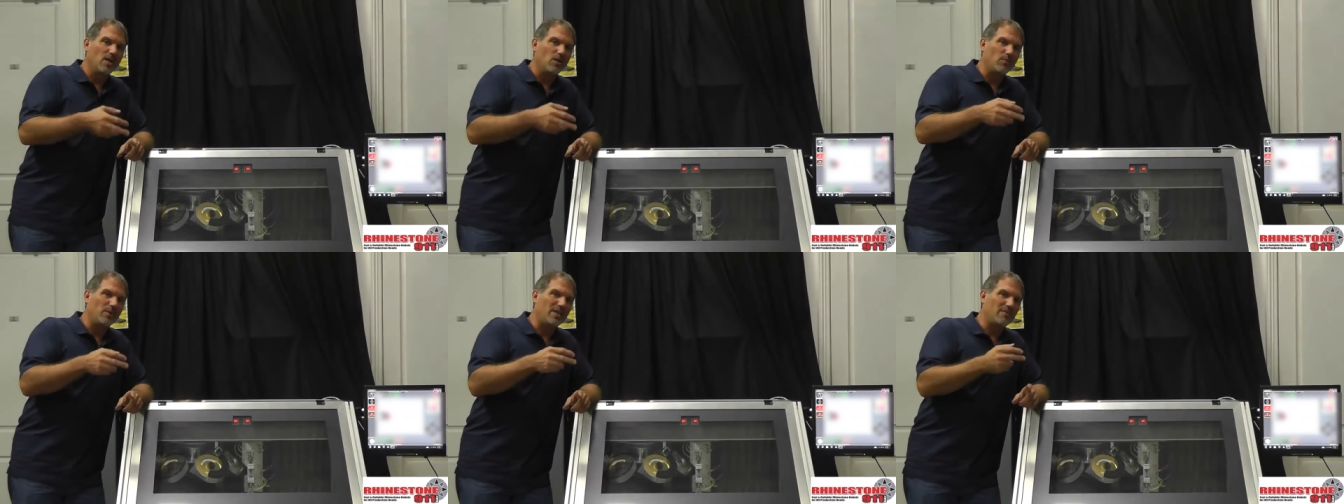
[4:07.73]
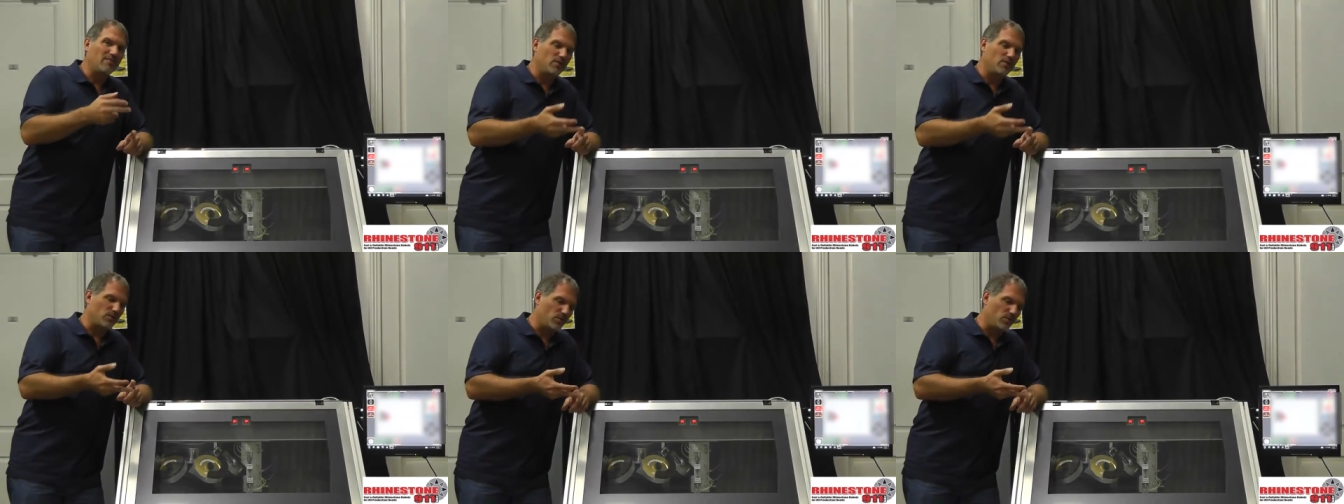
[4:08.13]
We give
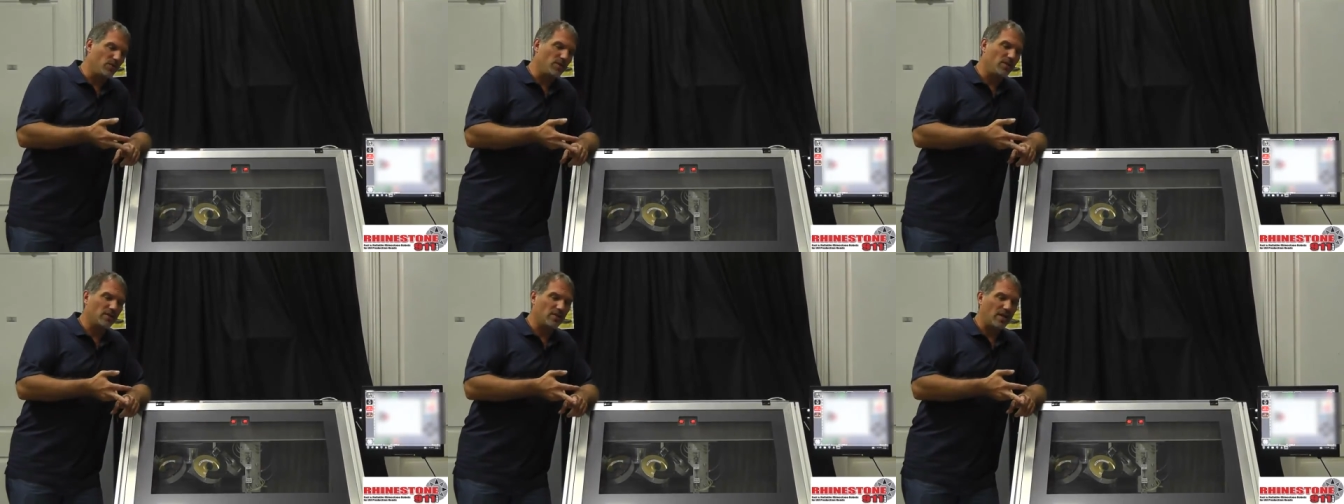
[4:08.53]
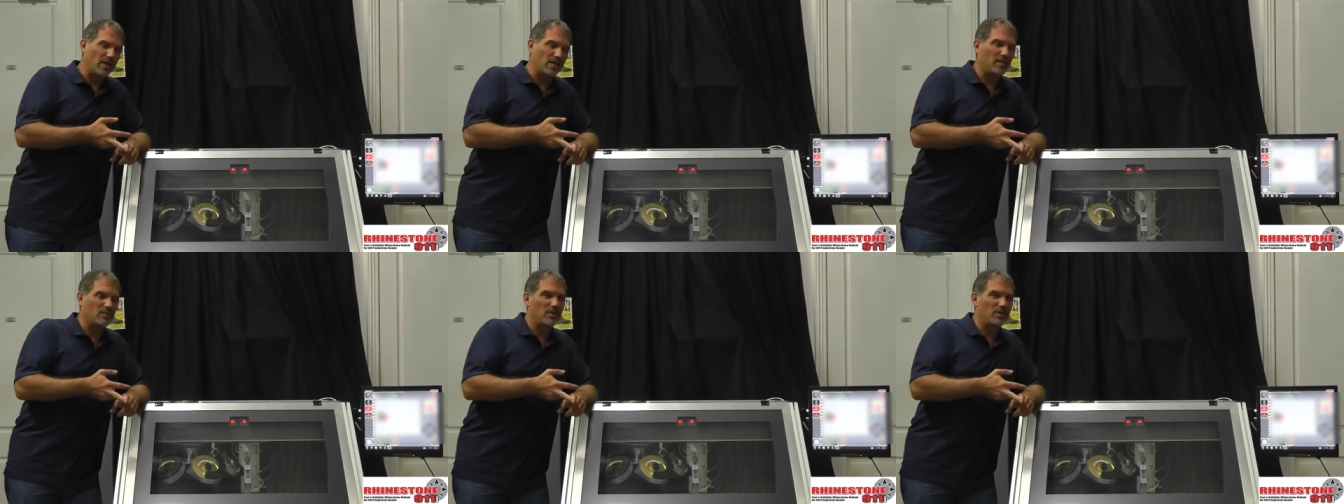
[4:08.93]
you a 2-year
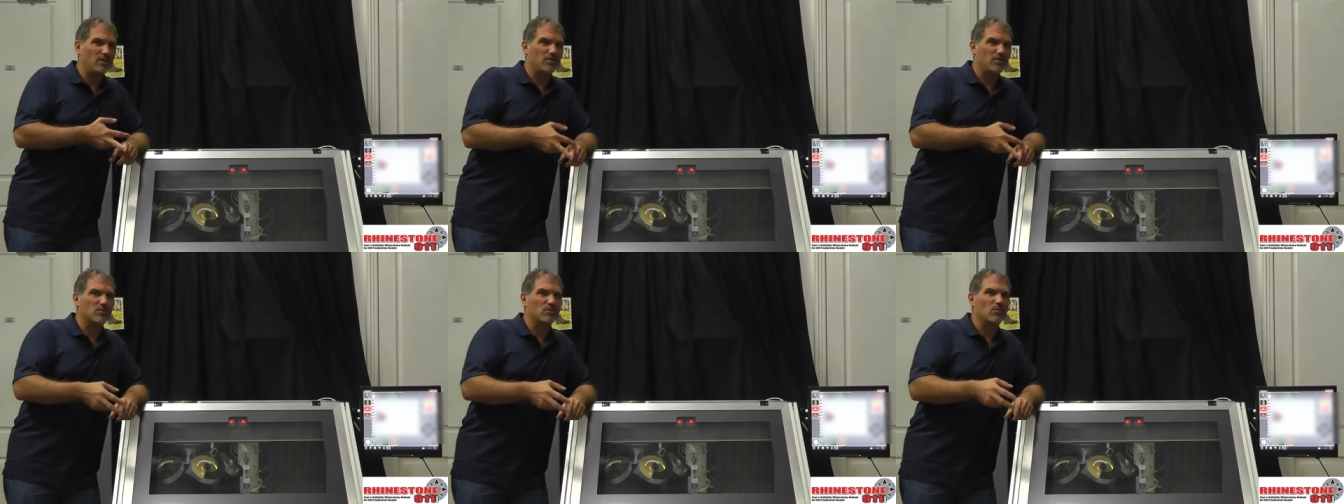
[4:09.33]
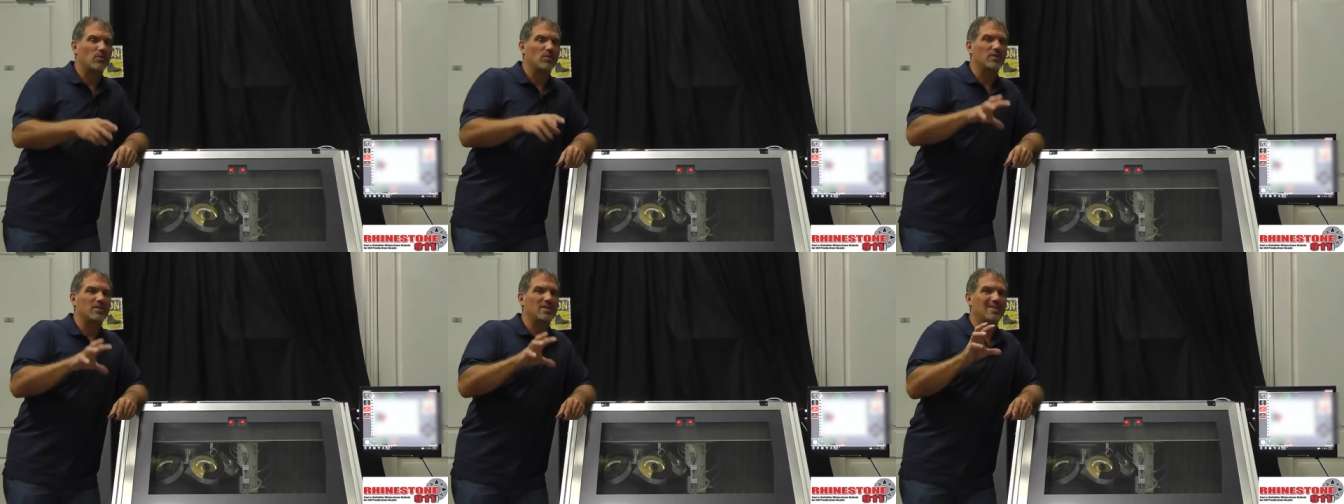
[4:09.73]
unlimited use
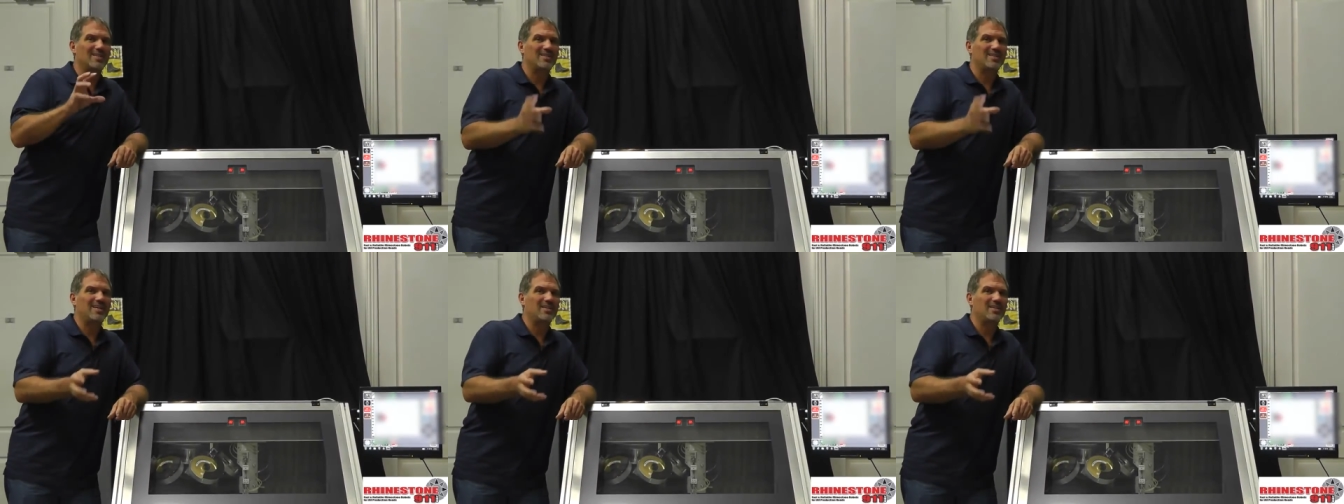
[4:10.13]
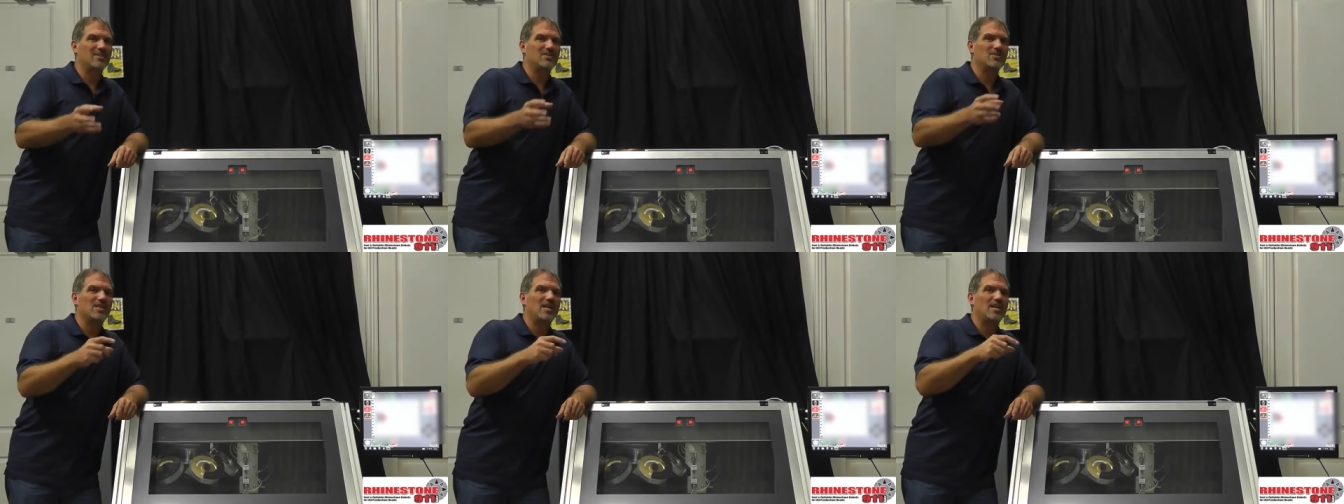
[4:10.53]
warranty. The
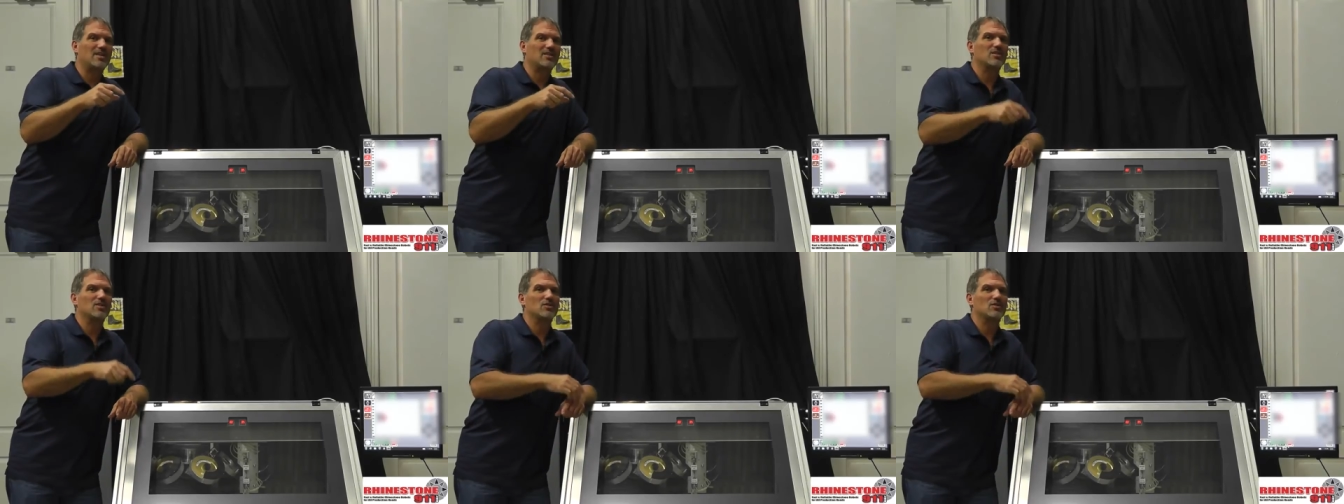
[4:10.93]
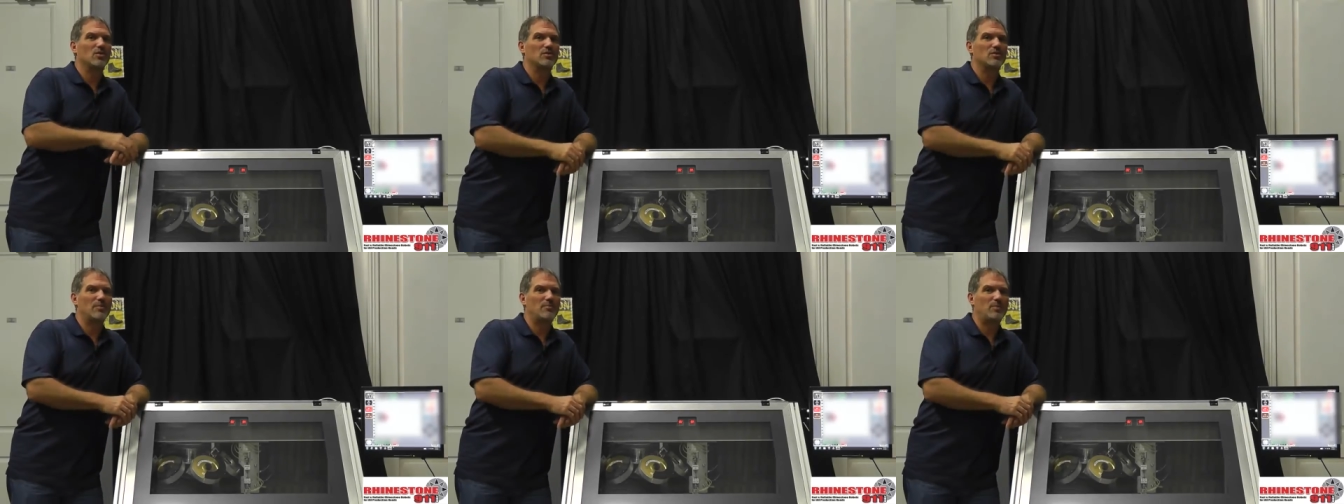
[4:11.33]
technician actually
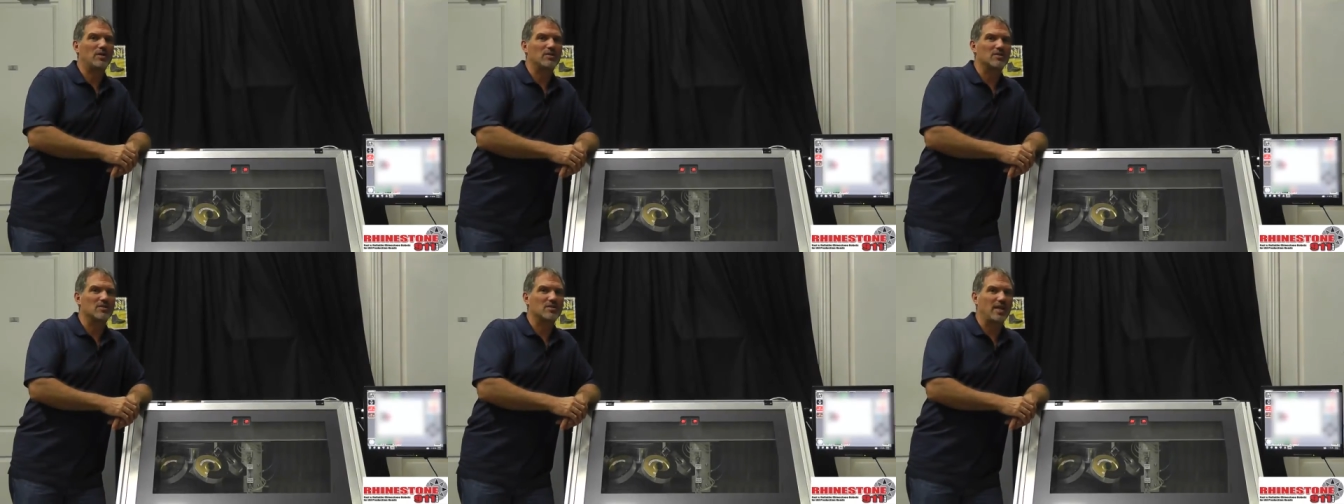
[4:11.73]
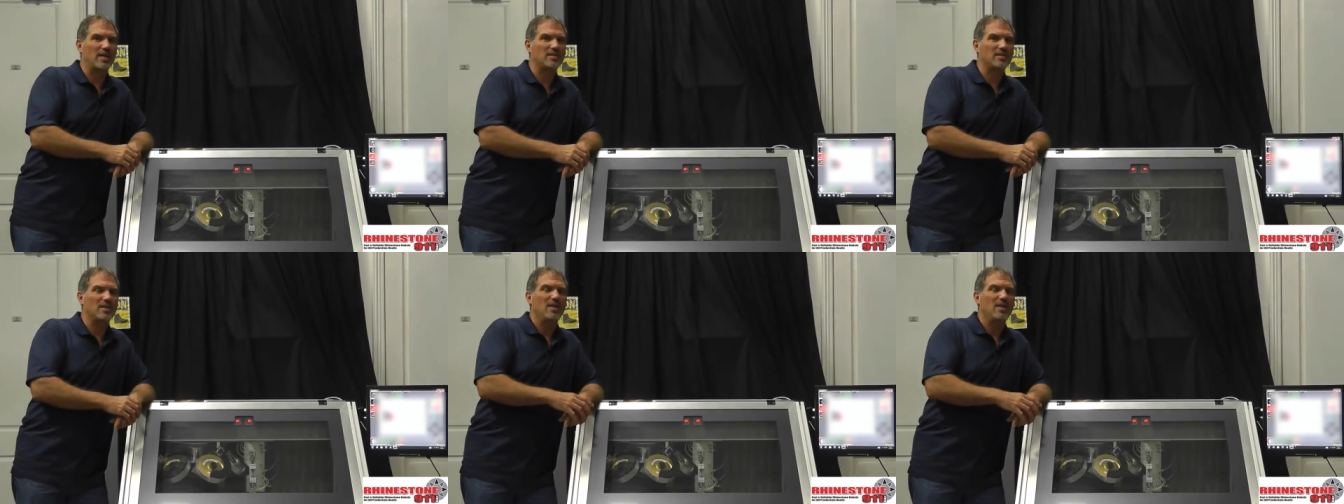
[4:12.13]
shows up on site